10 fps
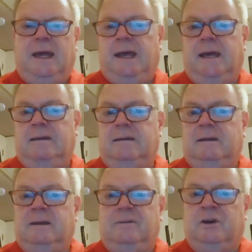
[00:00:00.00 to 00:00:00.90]
And
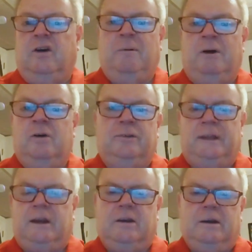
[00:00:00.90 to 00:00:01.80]
if a golf ball goes
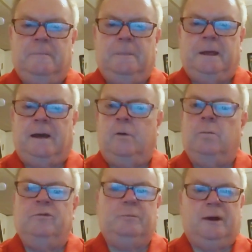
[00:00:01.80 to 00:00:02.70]
in there, I
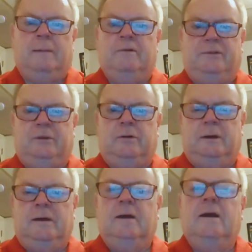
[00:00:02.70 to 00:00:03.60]
almost promise you
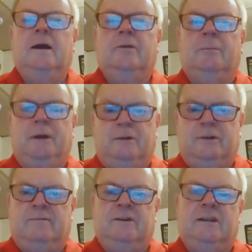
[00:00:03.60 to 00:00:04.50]
the
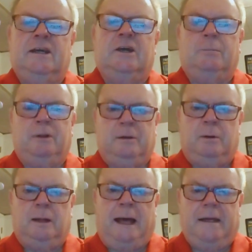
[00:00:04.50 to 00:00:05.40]
player's going to have to take an
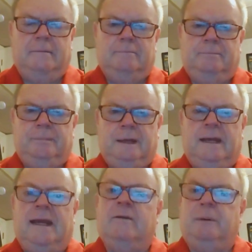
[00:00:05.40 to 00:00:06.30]
unplayable lie
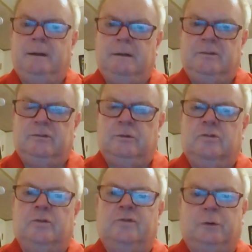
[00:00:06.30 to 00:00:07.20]
and add a penalty stroke
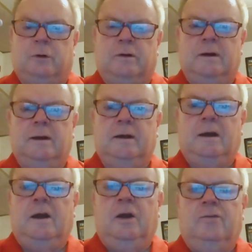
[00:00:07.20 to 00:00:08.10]
to a score.
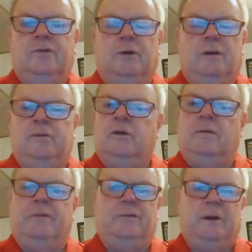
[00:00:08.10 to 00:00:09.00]
So if you're
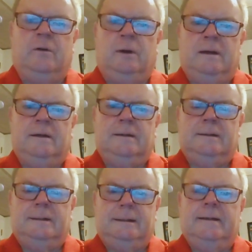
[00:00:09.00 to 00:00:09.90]
off the fairway,
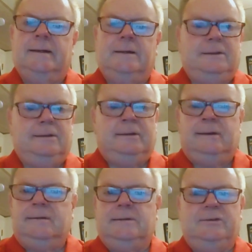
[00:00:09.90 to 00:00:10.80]
you're
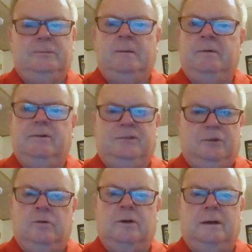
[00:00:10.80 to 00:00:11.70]
going to lose probably a
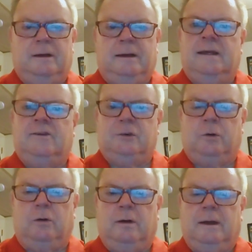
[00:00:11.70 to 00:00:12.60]
stroke each
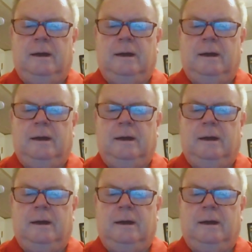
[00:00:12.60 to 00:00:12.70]
hole.